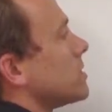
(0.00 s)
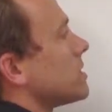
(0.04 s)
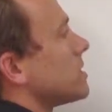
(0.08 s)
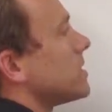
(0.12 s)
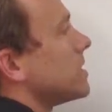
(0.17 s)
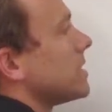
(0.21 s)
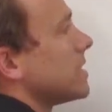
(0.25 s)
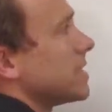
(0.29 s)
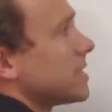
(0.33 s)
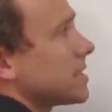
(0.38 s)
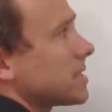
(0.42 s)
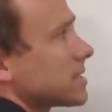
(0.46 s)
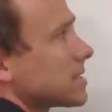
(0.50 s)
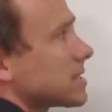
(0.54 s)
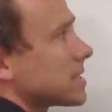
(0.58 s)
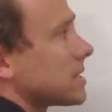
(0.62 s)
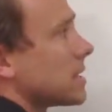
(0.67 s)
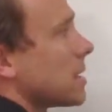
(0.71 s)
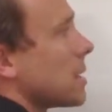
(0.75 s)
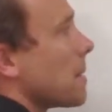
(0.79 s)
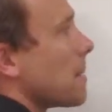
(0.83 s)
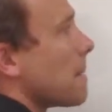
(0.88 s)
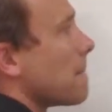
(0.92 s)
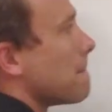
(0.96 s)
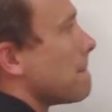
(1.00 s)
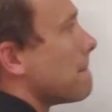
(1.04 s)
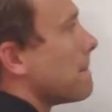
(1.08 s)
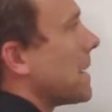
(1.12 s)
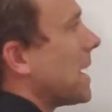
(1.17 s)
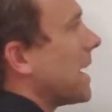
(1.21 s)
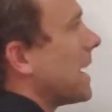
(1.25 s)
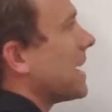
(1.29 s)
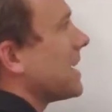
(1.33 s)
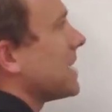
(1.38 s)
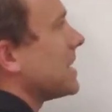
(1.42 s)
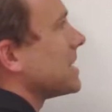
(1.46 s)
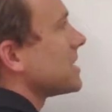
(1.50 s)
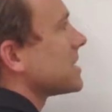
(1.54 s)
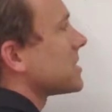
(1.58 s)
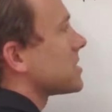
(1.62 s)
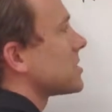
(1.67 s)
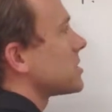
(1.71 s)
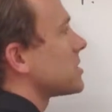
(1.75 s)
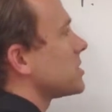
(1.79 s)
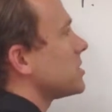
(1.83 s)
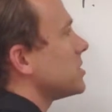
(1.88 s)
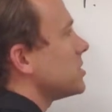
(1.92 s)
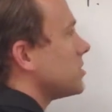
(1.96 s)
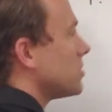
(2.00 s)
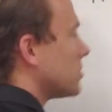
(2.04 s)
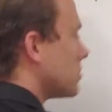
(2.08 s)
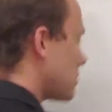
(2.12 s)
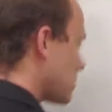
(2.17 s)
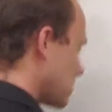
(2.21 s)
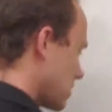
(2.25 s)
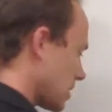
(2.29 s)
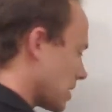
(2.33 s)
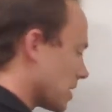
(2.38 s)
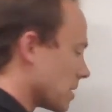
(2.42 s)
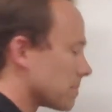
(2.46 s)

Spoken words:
6 minus 2.